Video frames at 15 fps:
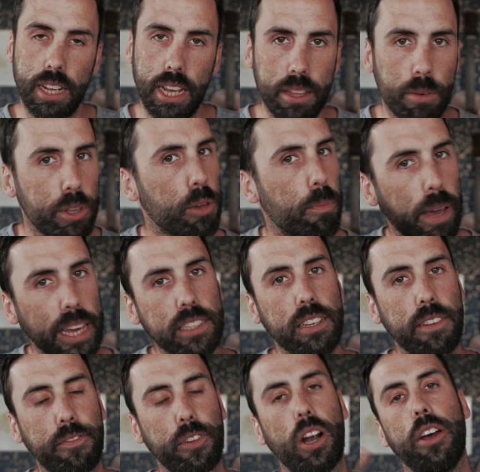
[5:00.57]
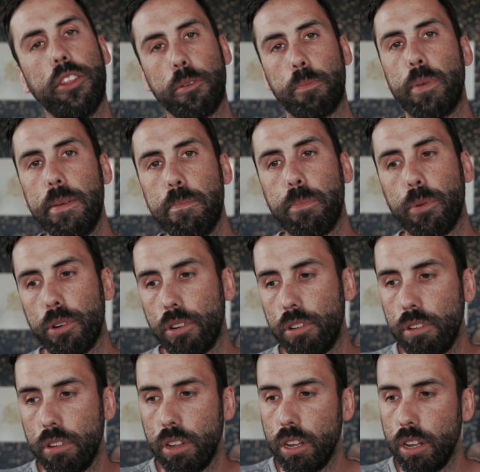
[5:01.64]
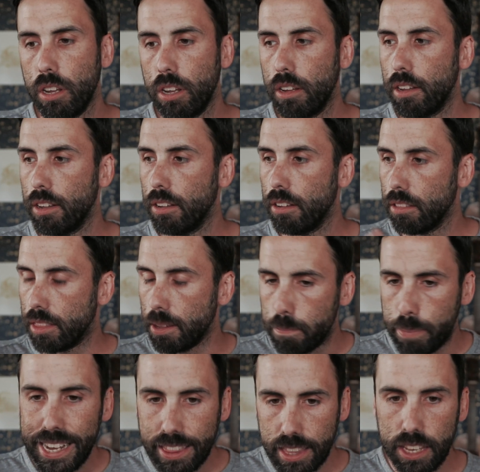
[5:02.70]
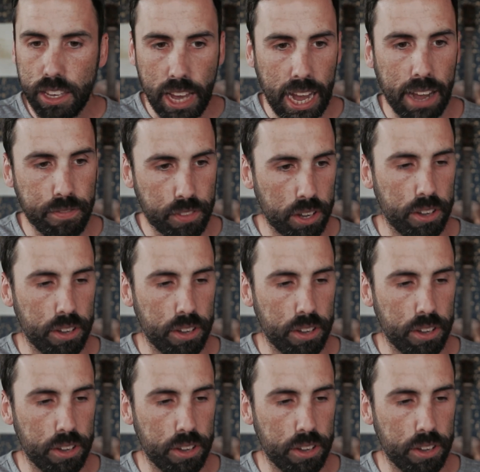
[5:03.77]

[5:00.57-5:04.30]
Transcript: And then when you make stuff for other people, the big thing you have